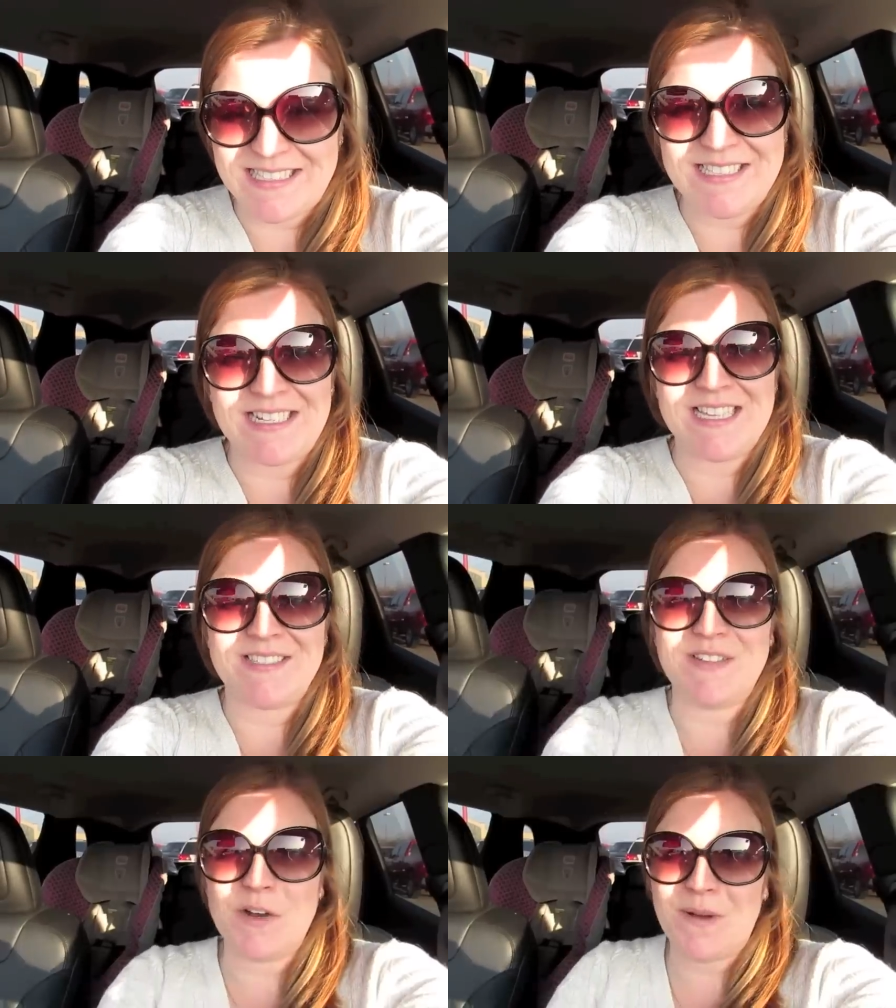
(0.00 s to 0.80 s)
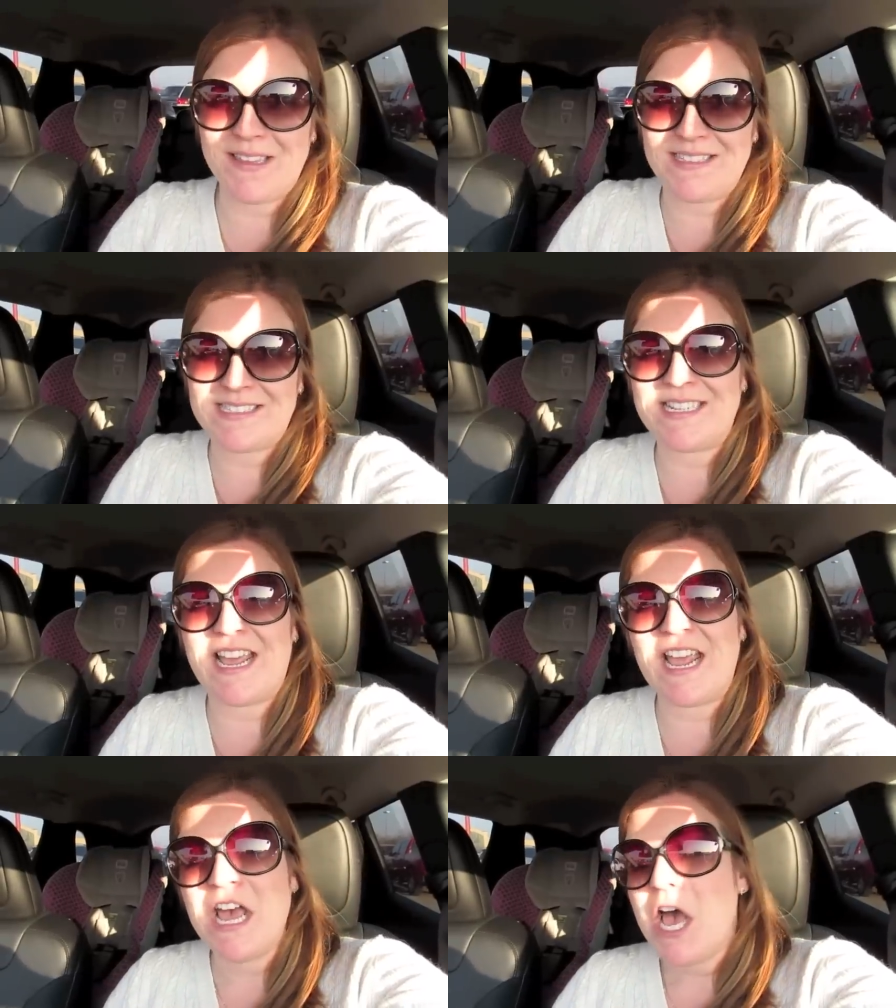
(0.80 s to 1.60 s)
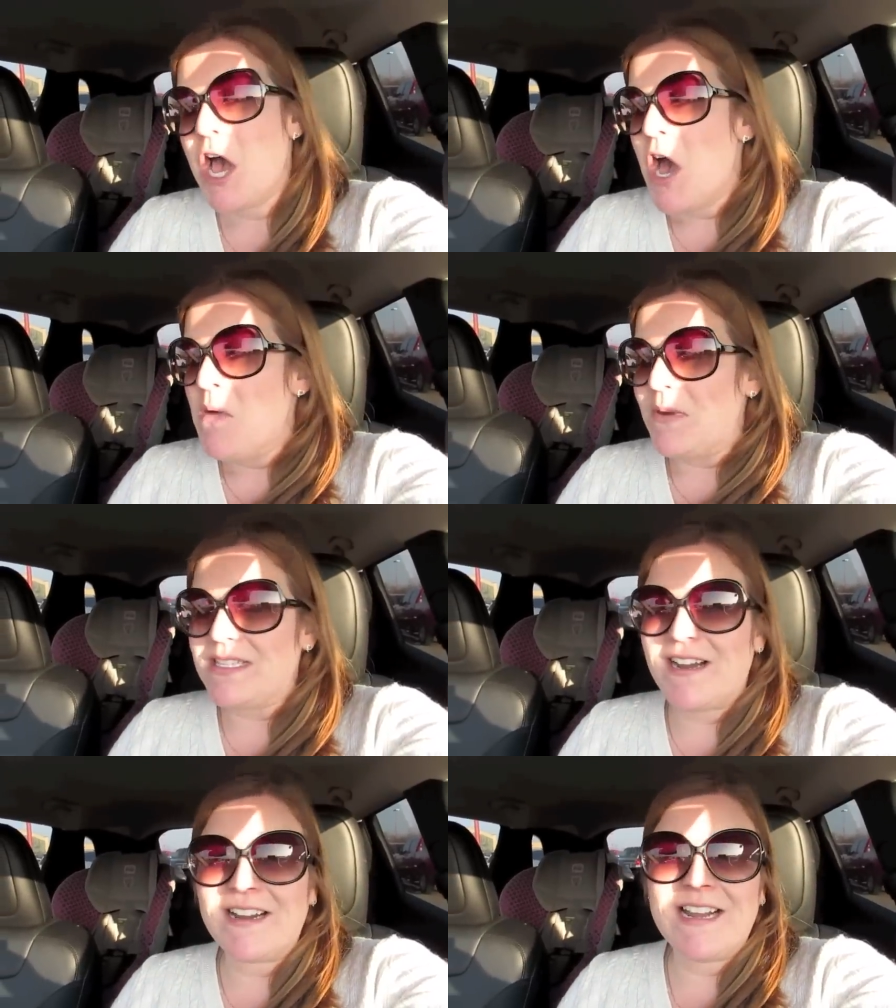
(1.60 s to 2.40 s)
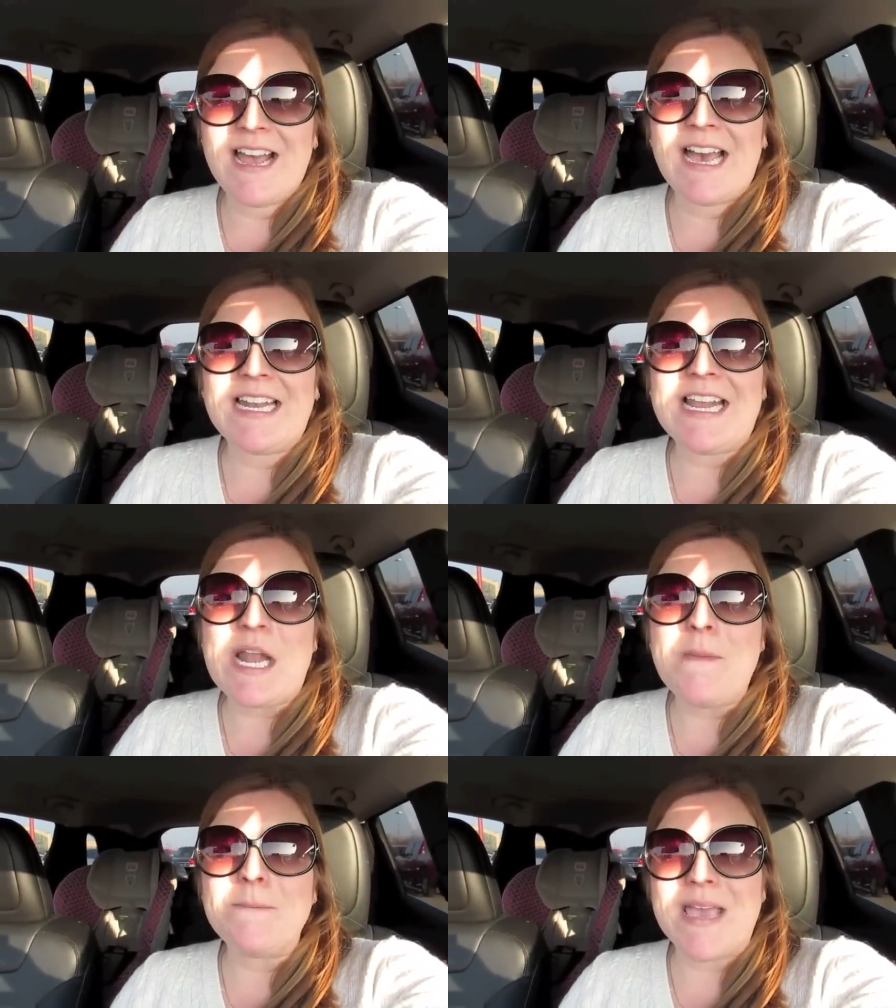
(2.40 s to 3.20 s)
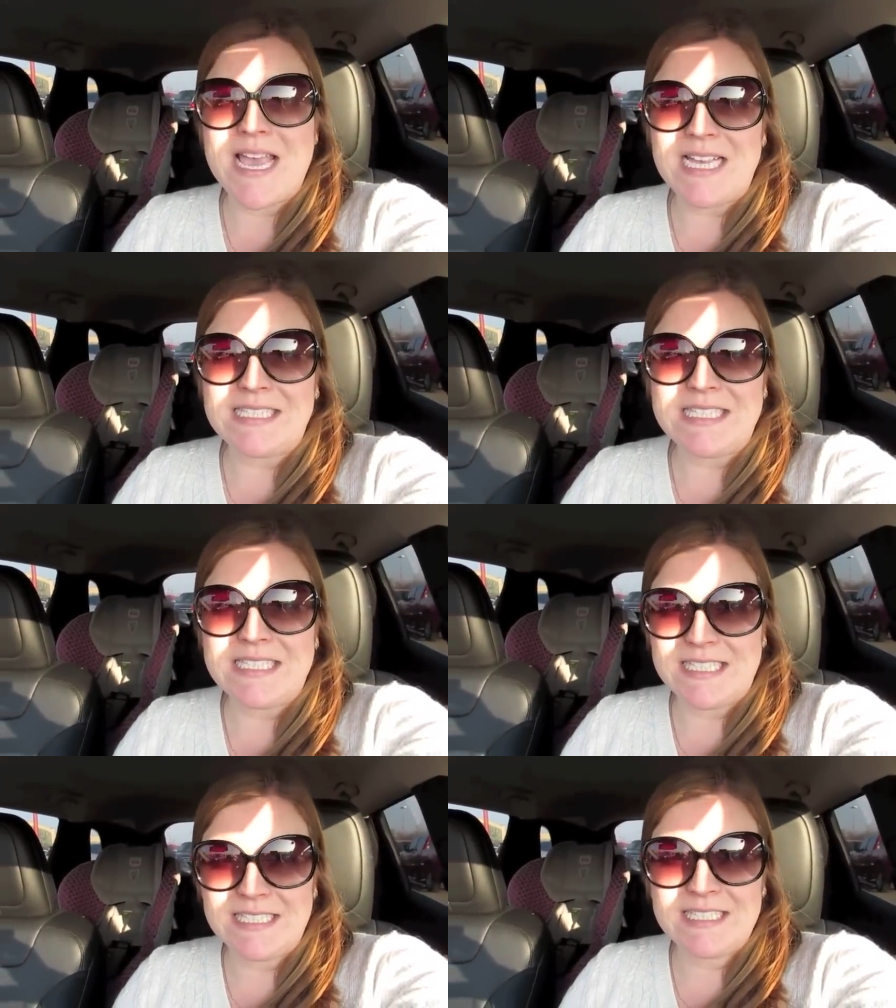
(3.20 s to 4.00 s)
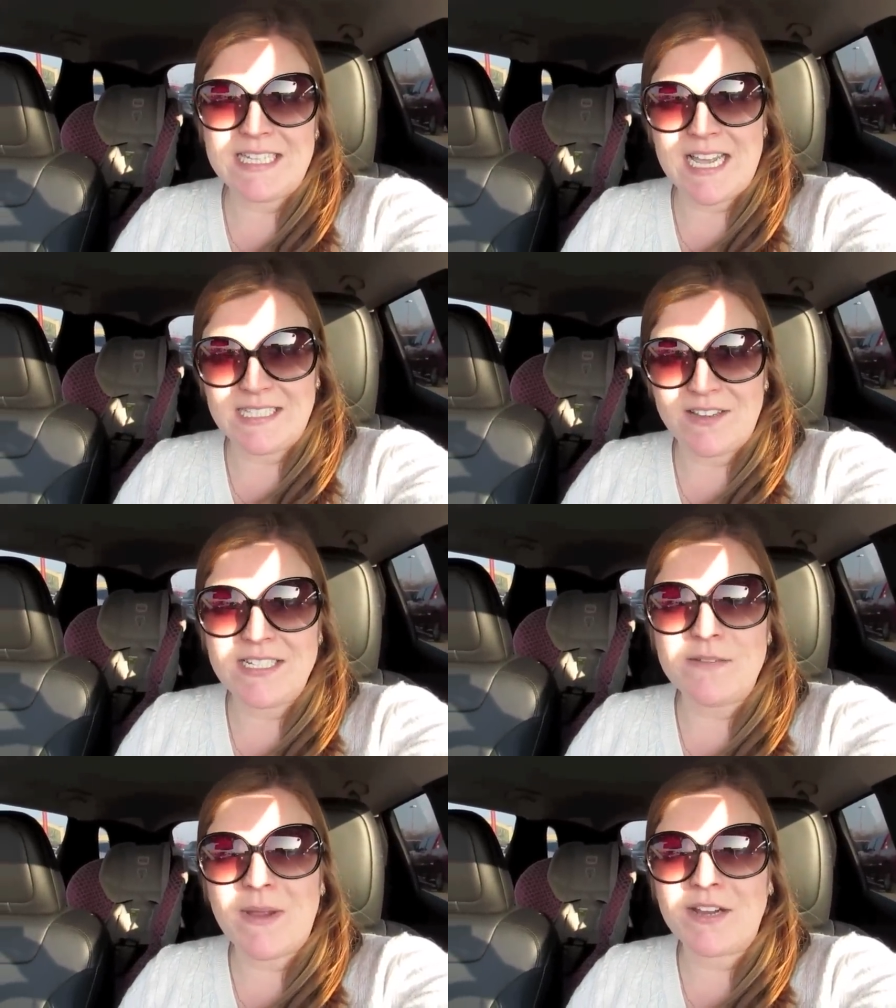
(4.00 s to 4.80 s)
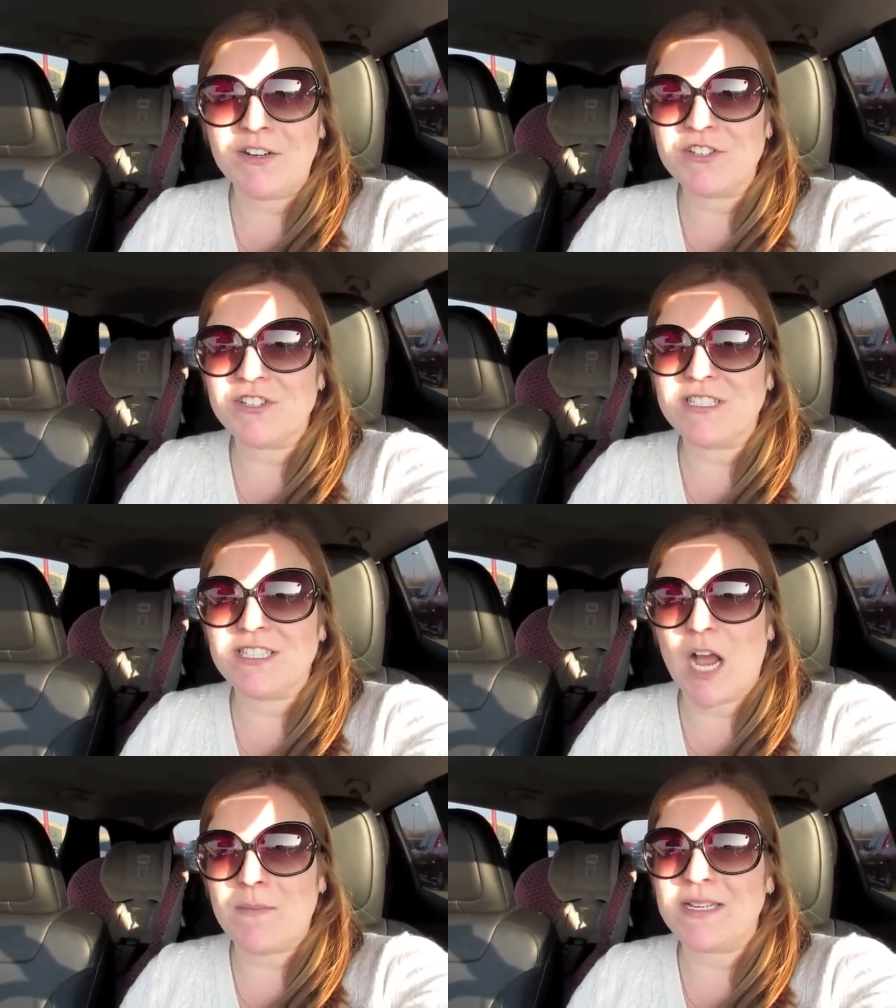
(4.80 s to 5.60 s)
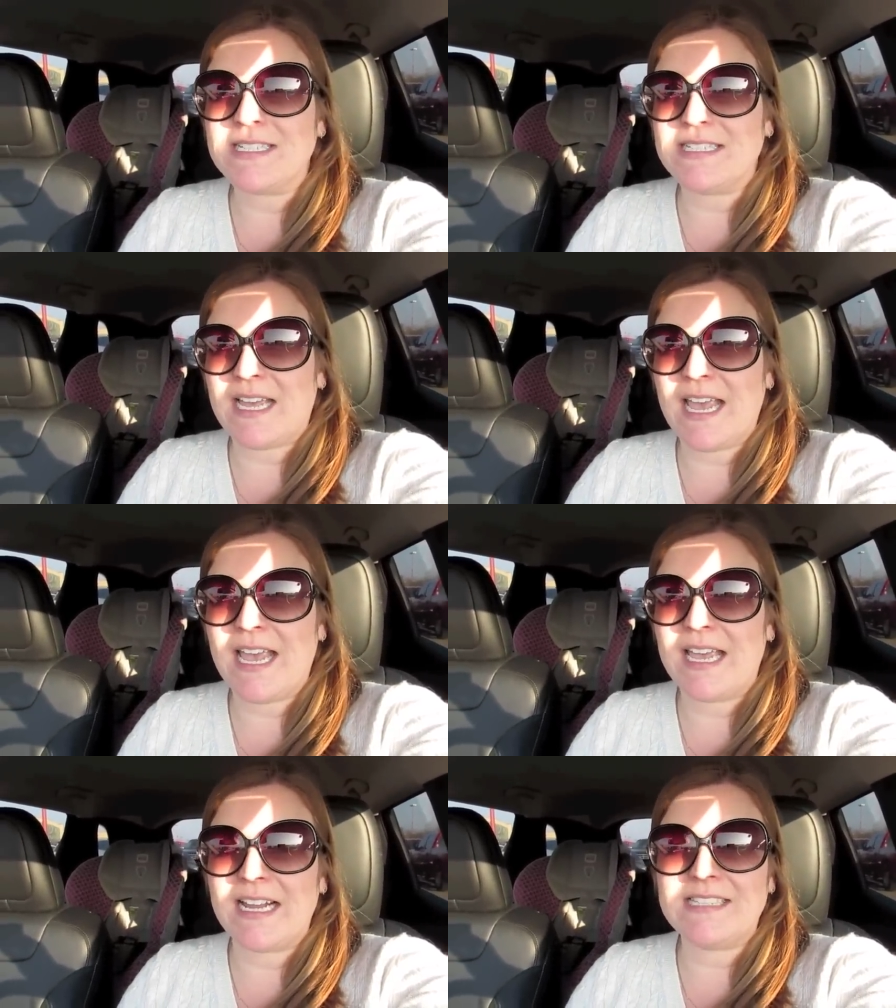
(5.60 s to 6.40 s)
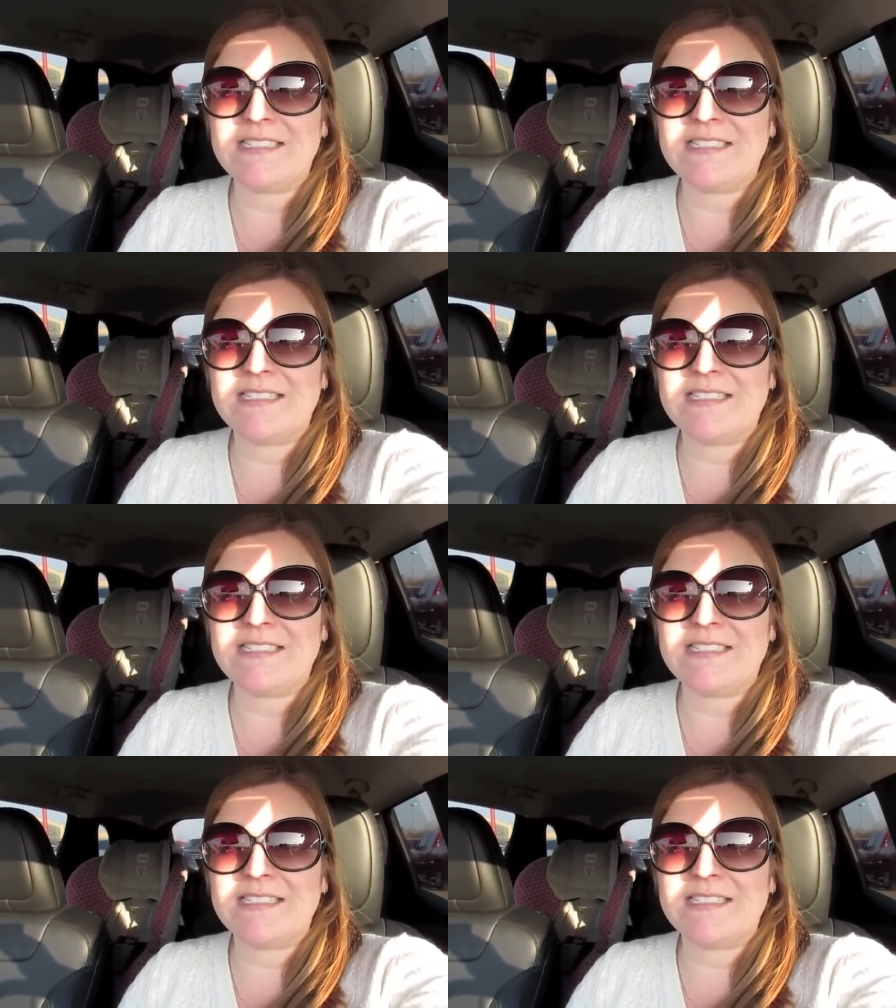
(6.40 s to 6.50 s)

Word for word: so you guys know about this today. But Target had an amazing deal today. So I did my grocery shopping today and I